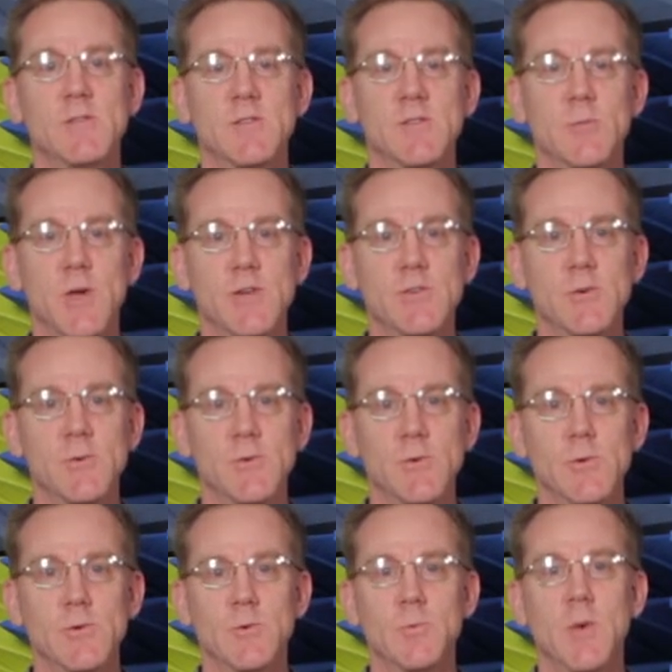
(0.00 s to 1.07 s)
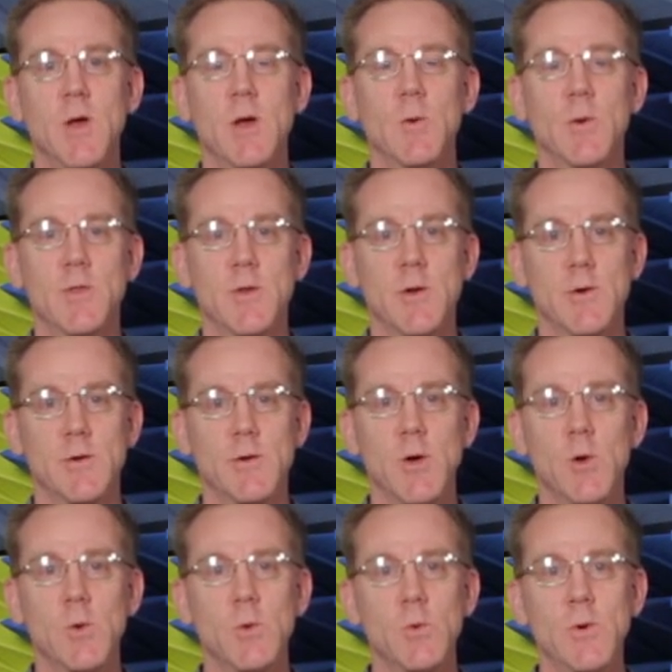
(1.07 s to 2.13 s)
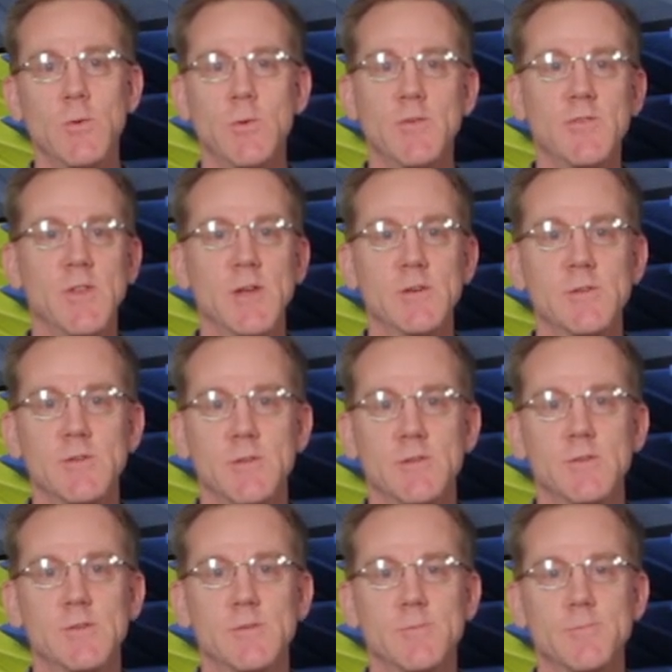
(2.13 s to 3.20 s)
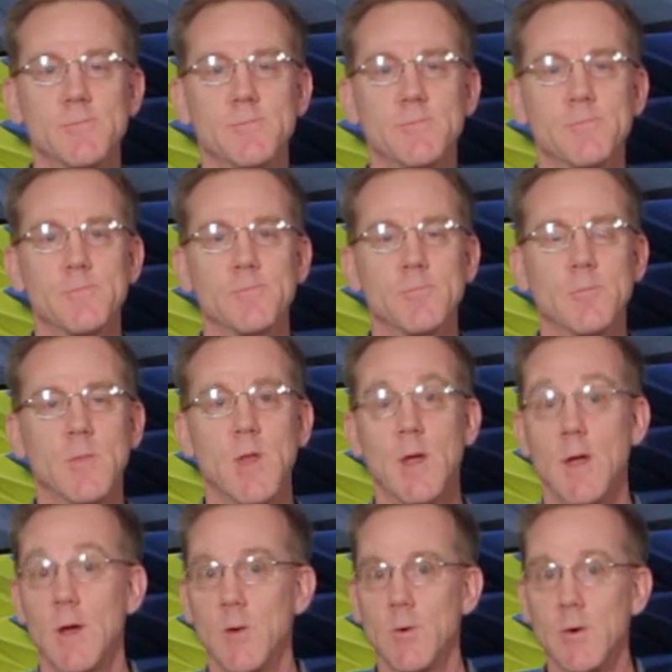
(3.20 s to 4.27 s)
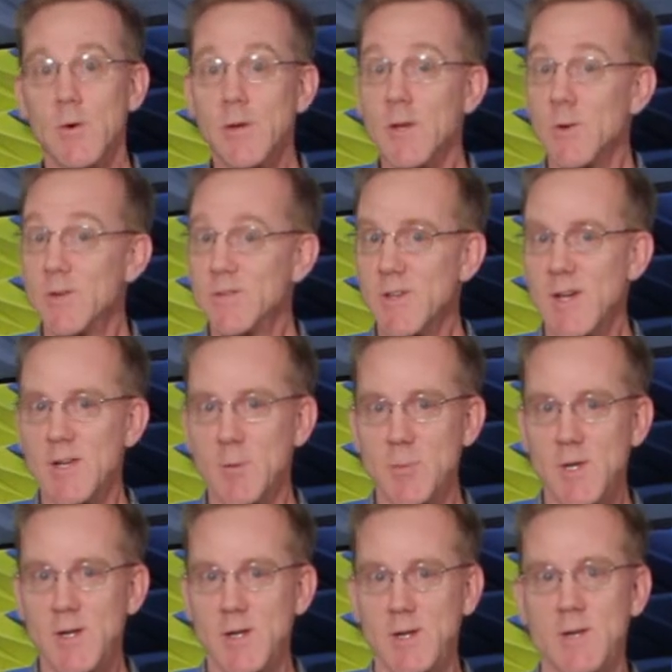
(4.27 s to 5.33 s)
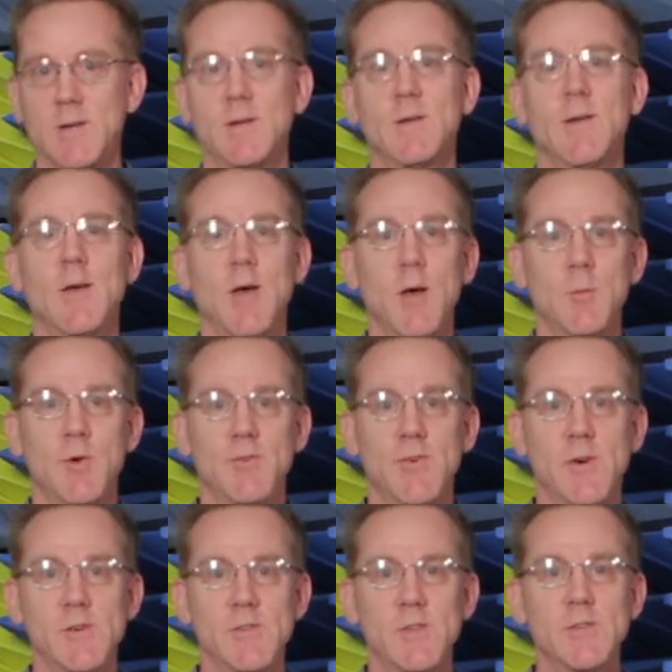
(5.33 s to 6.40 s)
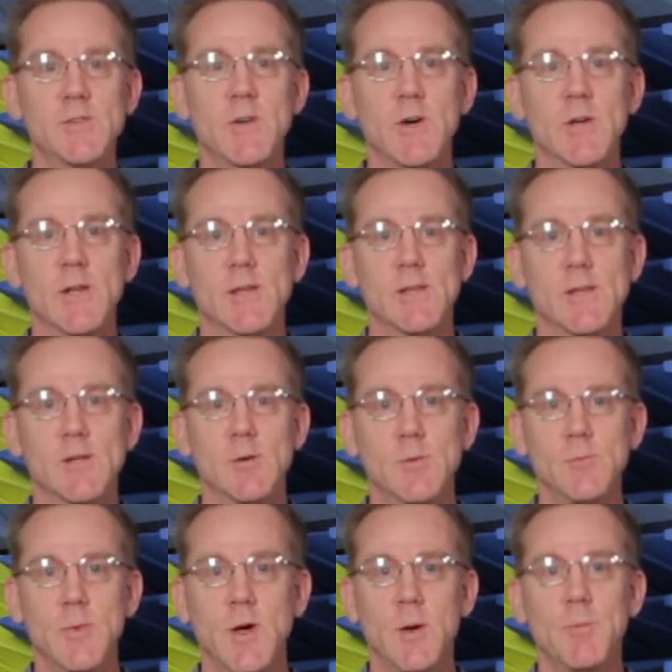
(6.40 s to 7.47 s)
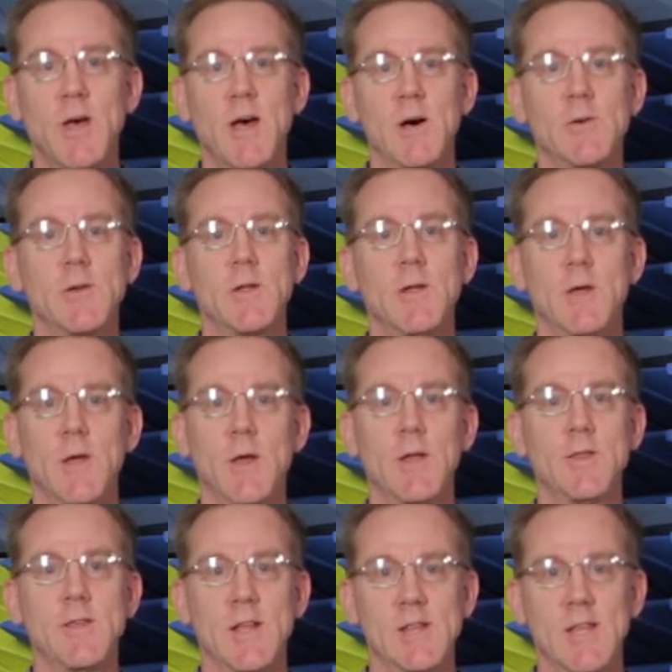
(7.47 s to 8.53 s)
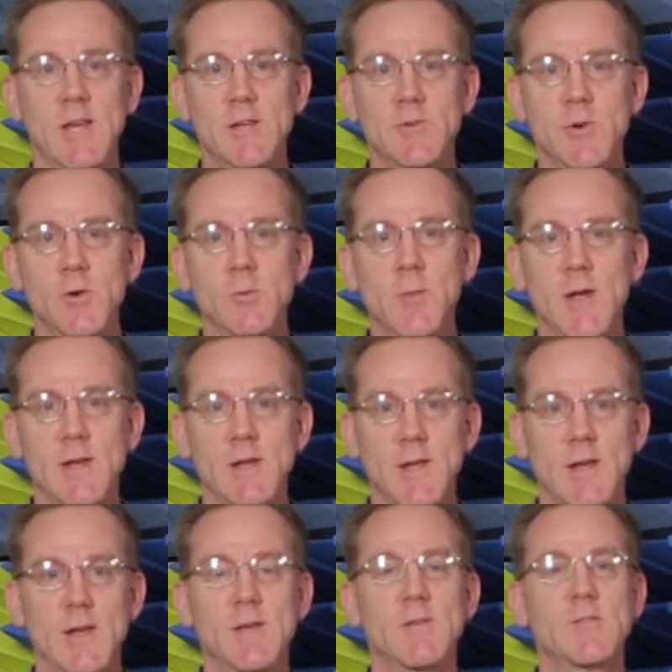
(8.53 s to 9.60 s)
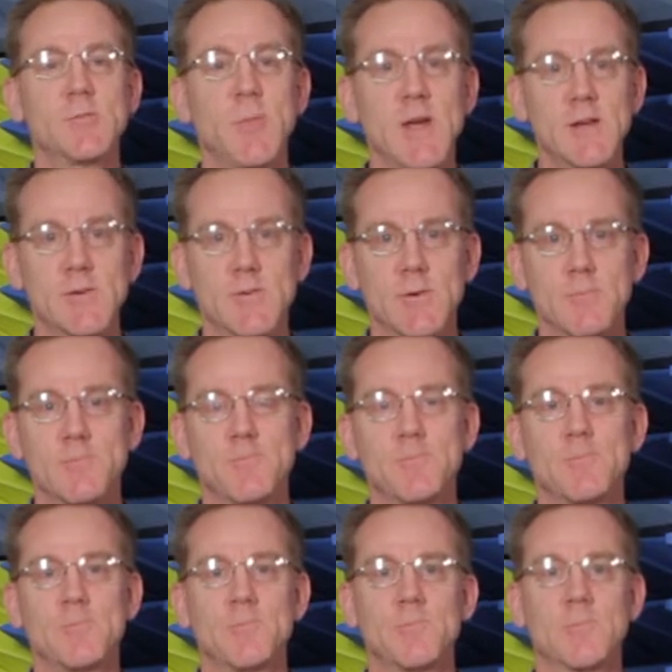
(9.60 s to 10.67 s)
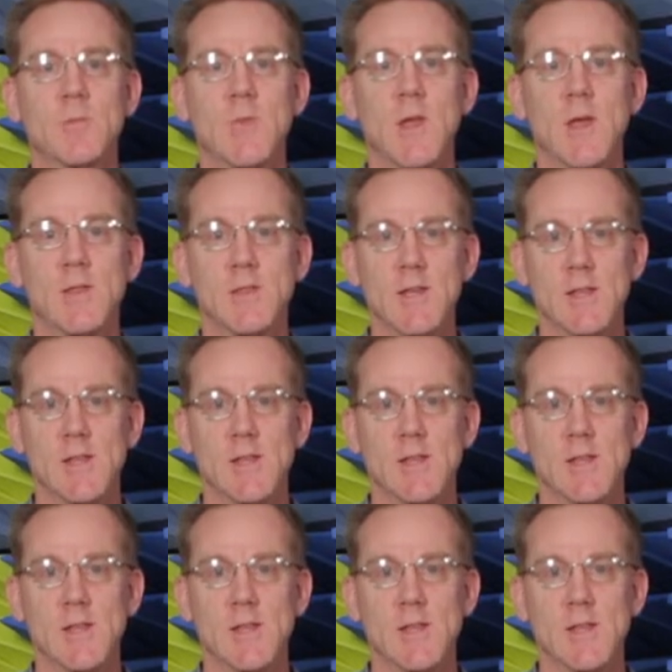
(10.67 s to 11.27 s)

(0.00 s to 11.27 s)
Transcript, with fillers: is a special room where there are no reflections. We're going to go inside in a minute, but first let's talk a little about the electromagnetic spectrum. The